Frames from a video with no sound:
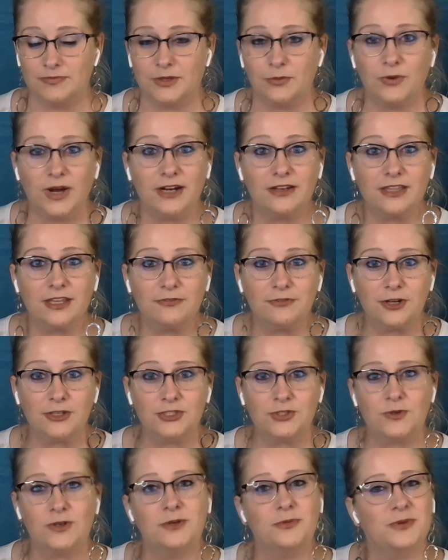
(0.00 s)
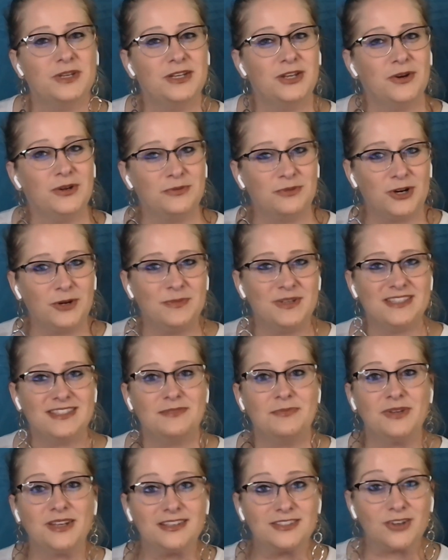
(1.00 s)
Why do they fall short? We know in Romans,
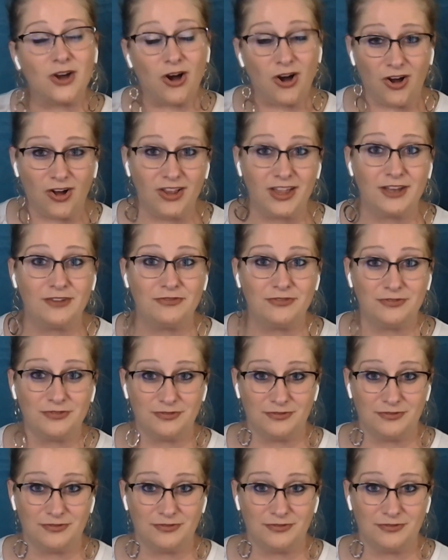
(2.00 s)
because all have